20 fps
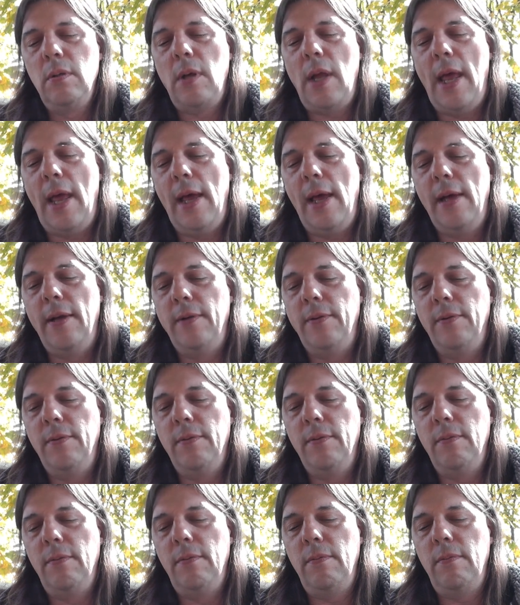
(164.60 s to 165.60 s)
And
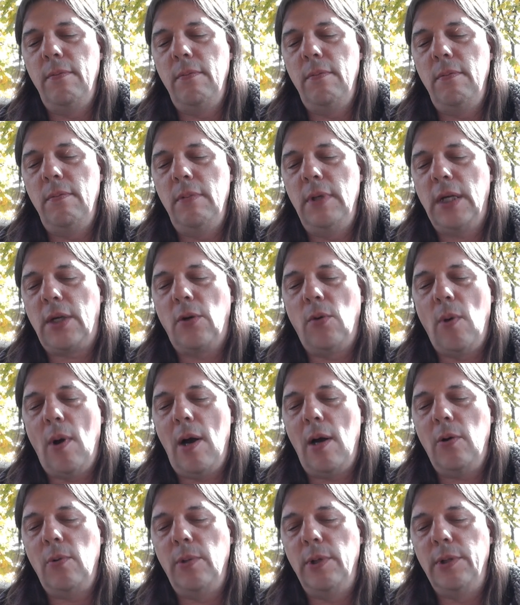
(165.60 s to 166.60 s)

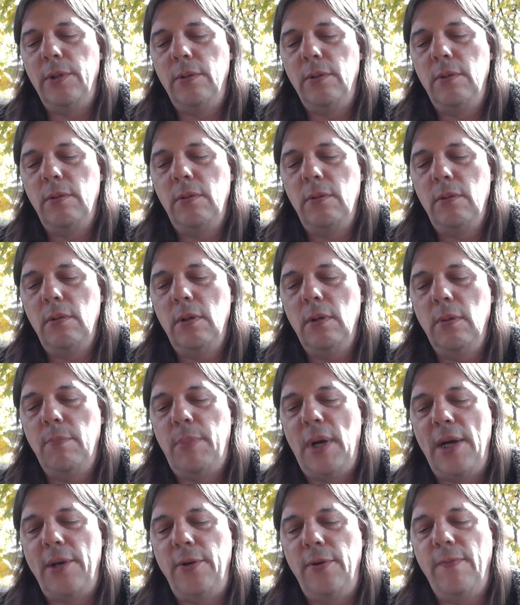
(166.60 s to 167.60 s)
Nicaraguan
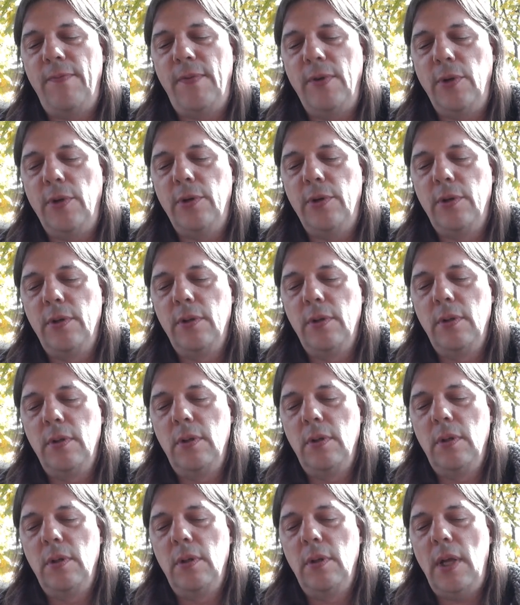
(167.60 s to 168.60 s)
binder filler.
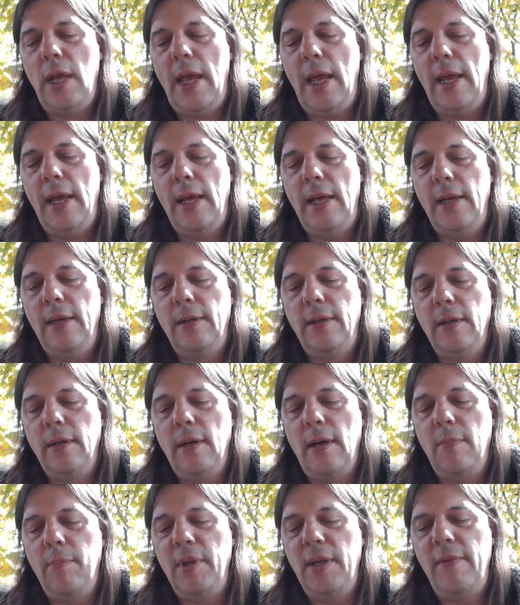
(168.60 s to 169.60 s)
And
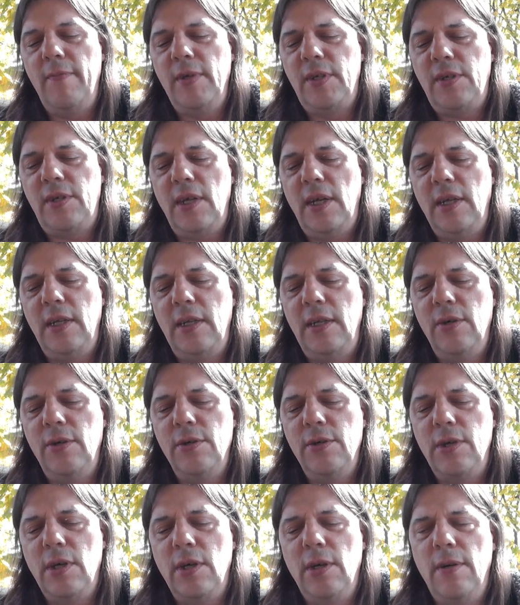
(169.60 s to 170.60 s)
I believe it said
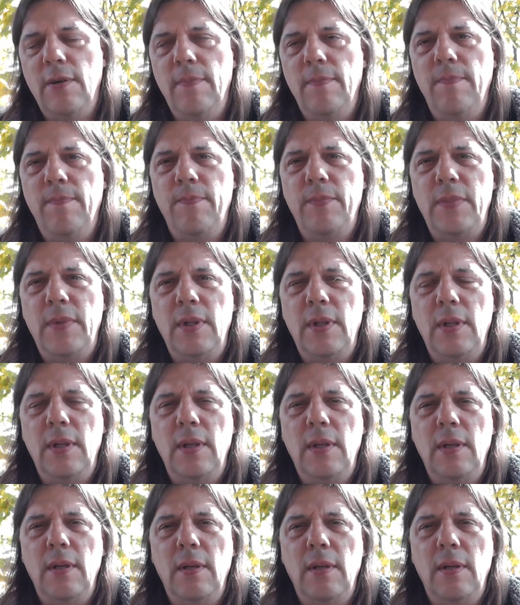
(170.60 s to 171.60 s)
there's a,
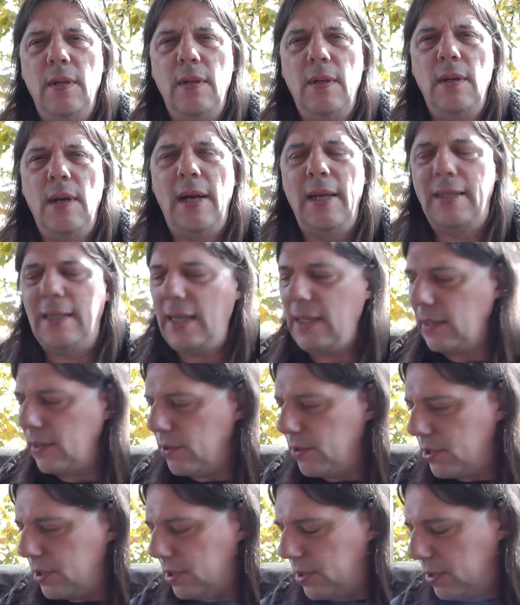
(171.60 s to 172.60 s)
I think
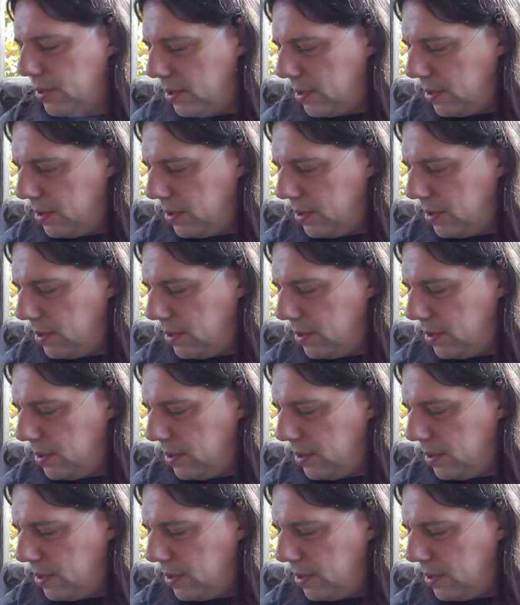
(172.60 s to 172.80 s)
there's,